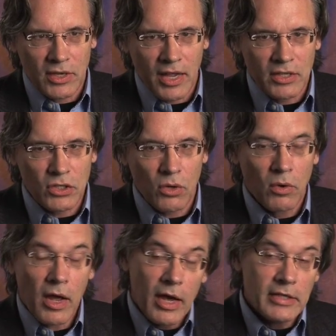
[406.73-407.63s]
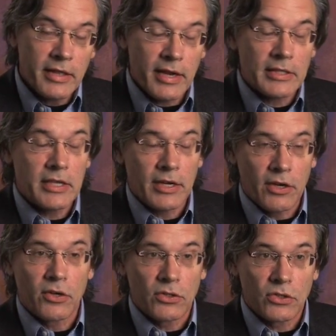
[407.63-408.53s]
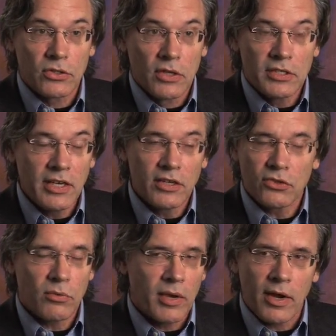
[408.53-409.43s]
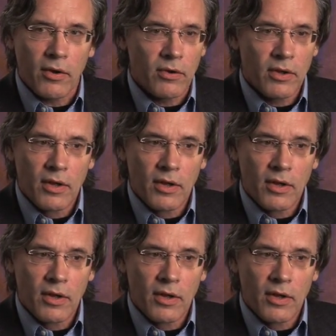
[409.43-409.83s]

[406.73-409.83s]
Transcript: And so I'd say the next 10 years, 10 years from now,